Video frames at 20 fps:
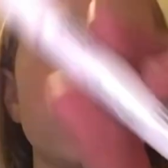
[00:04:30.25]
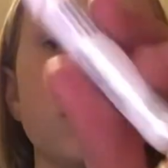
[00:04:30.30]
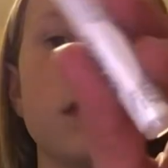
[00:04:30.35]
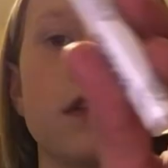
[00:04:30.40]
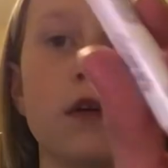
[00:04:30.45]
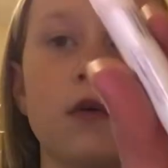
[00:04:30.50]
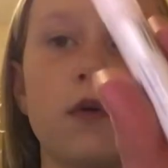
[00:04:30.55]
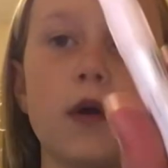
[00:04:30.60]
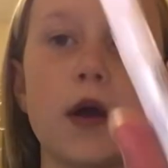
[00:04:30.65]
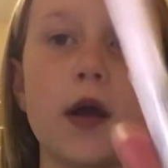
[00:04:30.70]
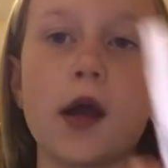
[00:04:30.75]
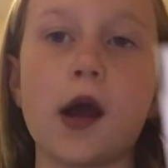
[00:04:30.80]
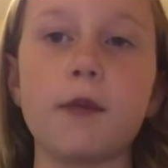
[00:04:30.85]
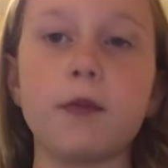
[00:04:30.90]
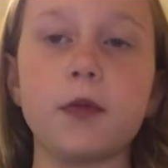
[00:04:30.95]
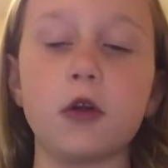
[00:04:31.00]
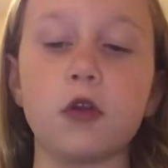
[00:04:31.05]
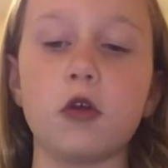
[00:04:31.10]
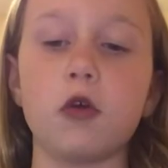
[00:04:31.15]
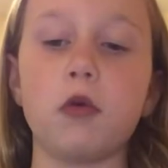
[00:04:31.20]
ones, so I
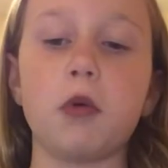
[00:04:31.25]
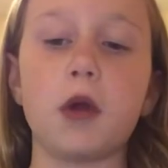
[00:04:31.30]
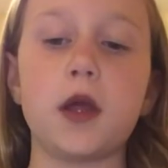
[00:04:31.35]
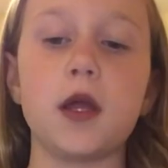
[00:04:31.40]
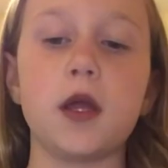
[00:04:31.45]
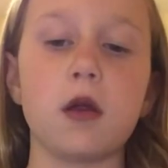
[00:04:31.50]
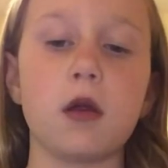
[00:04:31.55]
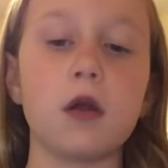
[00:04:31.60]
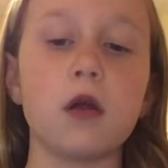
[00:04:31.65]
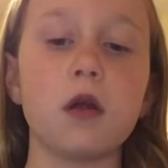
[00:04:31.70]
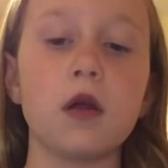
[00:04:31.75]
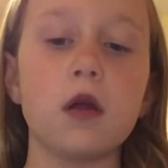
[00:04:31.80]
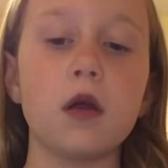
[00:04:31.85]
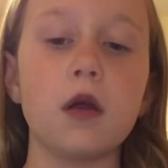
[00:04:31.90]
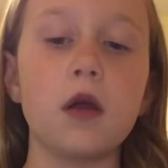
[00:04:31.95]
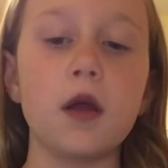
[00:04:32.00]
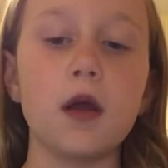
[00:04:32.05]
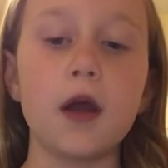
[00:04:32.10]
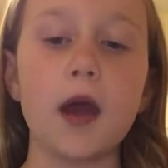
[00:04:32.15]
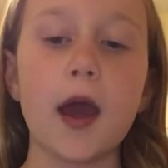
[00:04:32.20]
have the glue right here.
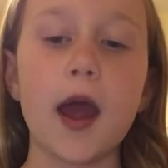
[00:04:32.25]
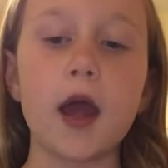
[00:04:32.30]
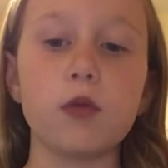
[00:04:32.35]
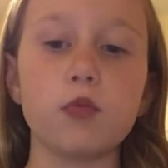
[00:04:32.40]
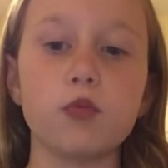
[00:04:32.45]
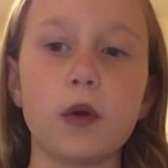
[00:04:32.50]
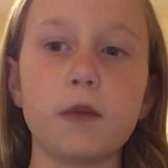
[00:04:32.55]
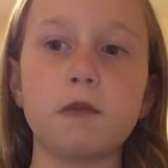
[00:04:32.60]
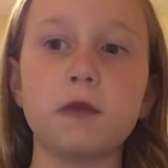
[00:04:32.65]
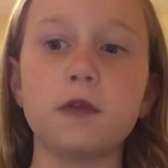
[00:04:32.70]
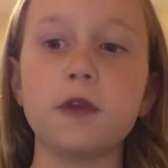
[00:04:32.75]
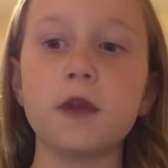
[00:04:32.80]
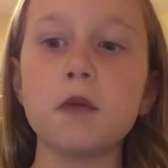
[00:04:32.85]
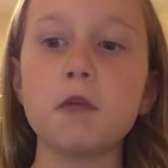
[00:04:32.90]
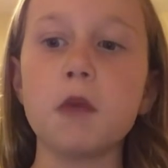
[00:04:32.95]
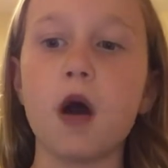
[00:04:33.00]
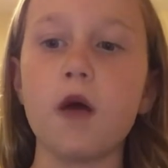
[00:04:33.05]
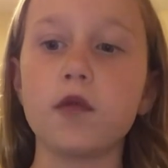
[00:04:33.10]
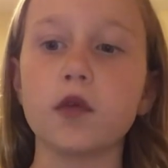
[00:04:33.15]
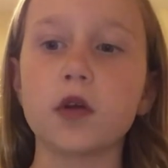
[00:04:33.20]
I ripped
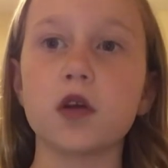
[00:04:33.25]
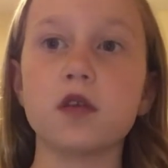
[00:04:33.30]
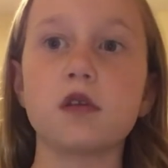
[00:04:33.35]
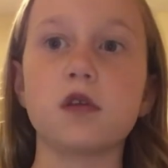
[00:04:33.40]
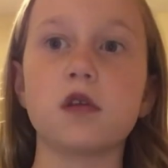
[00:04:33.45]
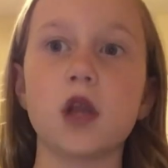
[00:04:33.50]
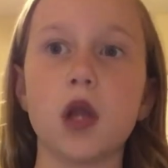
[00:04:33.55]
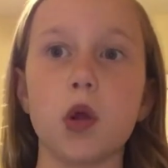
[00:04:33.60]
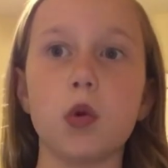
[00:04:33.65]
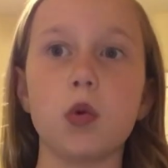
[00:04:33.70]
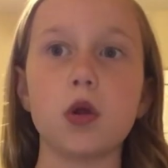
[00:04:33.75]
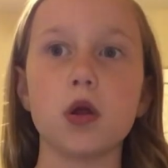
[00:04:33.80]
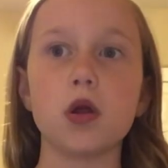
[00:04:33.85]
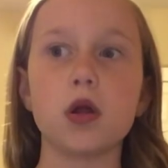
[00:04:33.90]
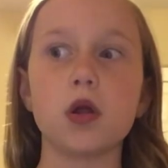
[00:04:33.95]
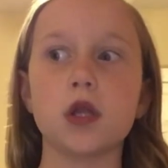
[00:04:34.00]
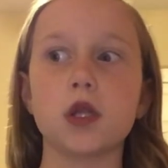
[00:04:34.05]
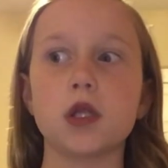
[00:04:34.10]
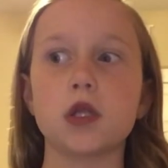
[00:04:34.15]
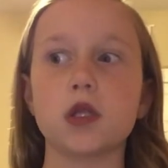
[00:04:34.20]
them off because they
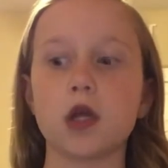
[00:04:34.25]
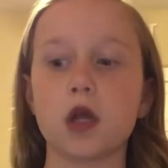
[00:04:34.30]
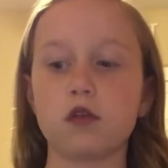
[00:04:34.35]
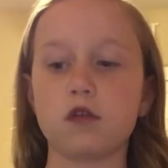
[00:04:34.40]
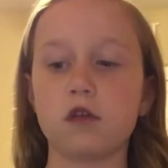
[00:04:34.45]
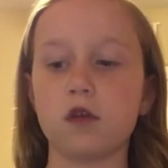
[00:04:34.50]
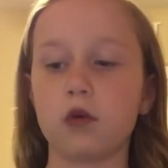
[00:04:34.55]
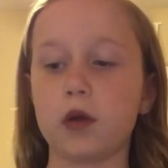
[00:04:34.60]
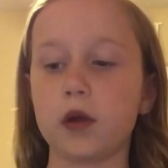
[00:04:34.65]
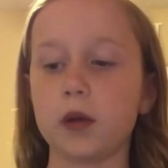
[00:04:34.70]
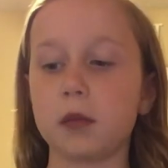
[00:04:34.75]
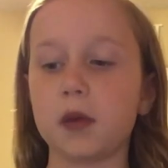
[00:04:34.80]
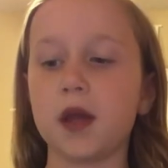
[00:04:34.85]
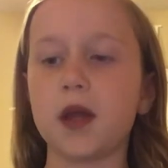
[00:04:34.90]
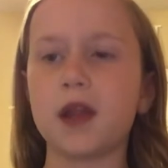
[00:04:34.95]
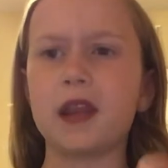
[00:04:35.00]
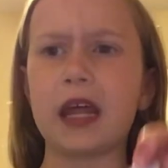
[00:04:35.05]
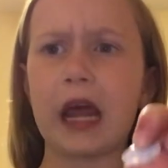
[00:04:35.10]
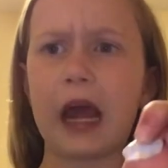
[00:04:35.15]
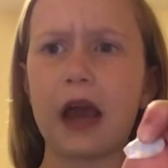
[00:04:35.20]
were such annoying
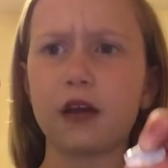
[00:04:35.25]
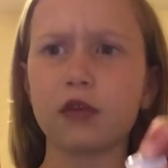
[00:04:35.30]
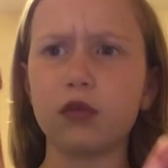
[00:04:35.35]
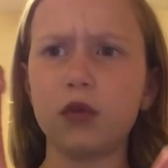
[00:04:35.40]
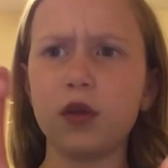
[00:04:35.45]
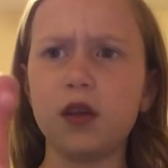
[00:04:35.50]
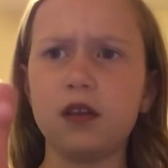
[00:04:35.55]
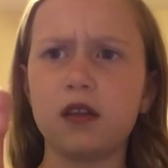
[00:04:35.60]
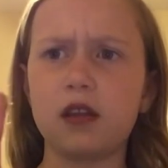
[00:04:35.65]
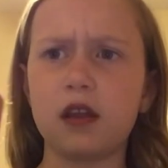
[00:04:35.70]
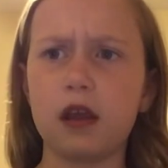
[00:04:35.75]
me, and they actually